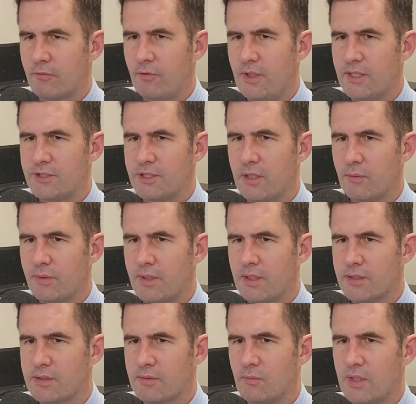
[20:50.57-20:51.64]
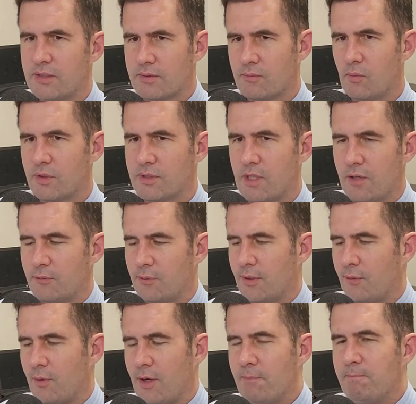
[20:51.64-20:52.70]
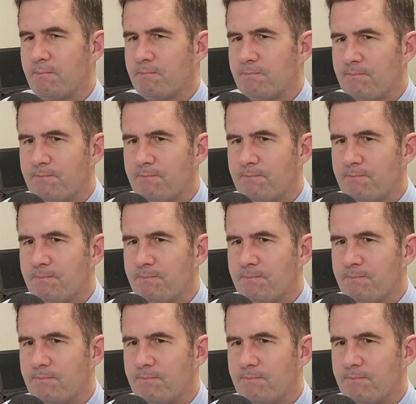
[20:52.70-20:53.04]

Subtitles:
free to share with us? What's gone really well?